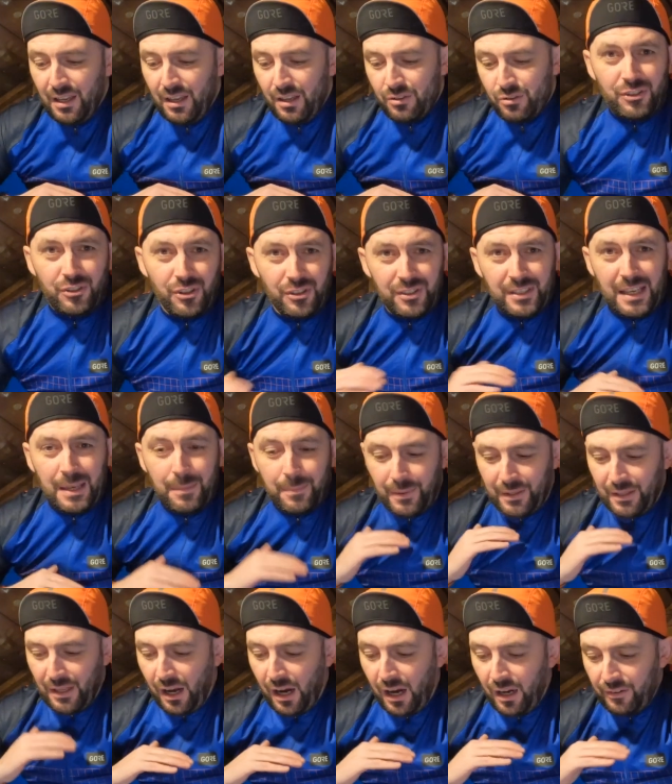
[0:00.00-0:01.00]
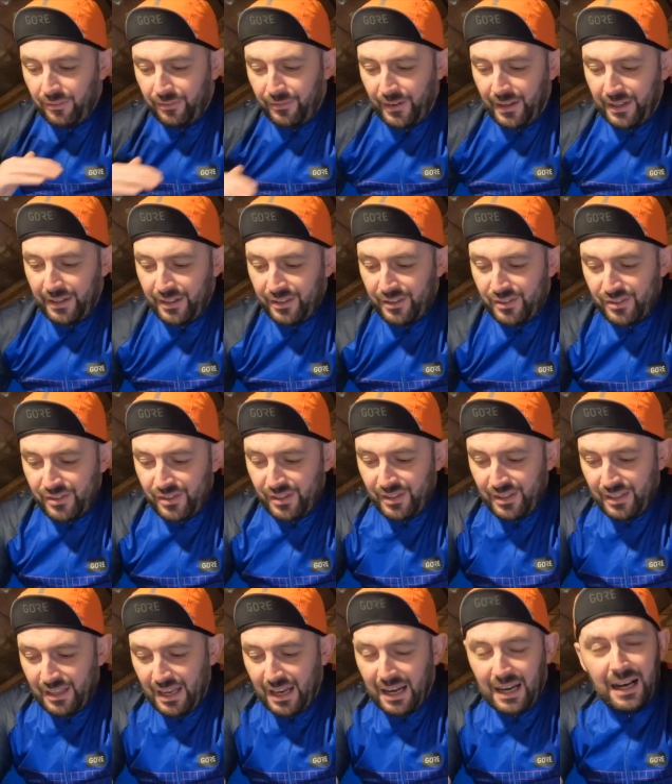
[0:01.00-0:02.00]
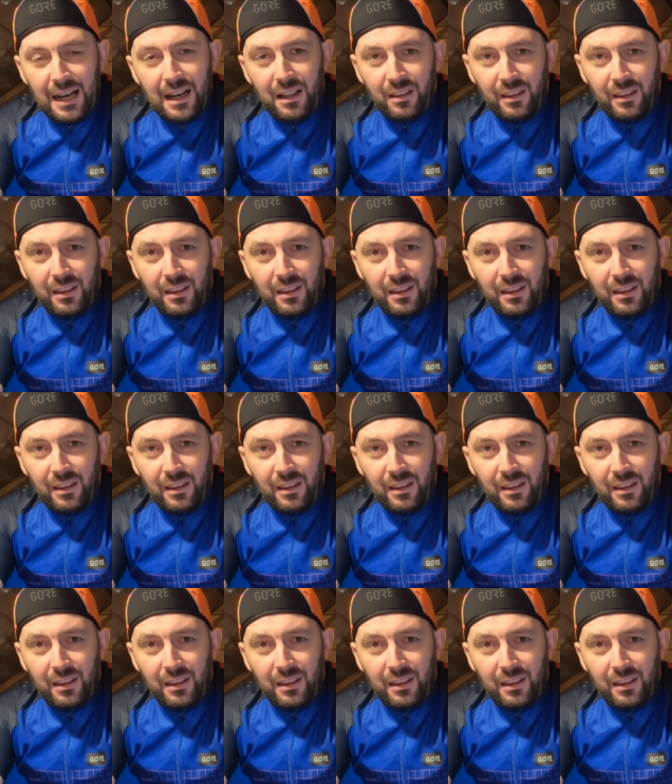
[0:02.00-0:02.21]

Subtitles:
It's just keeping heart fitness at a